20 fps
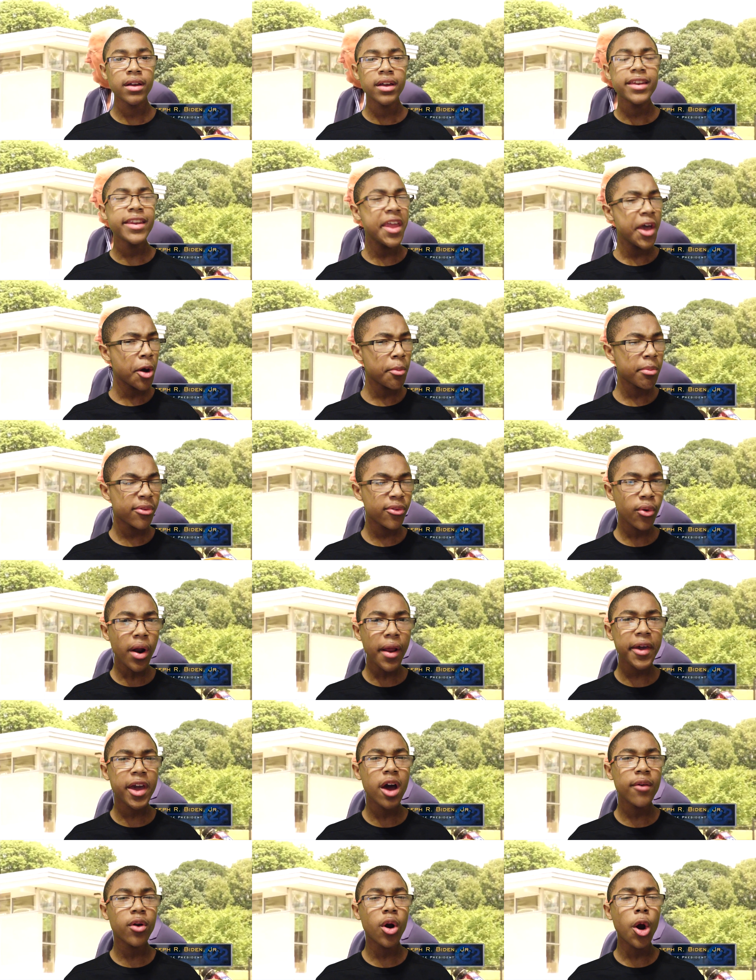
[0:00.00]
Now, before I
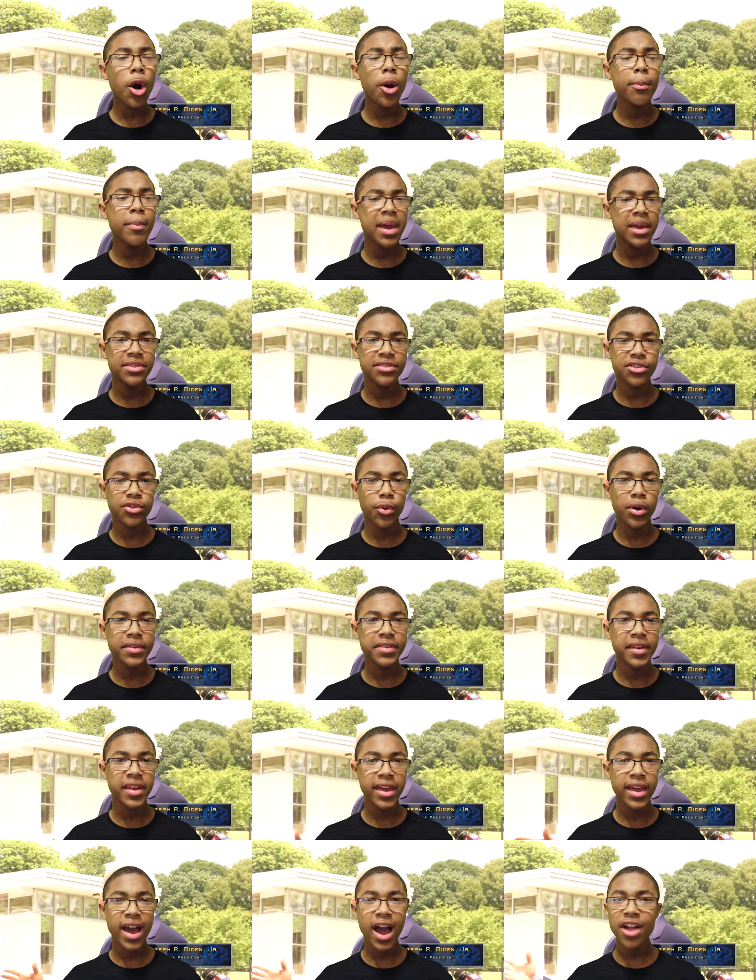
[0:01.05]
cover our main story today,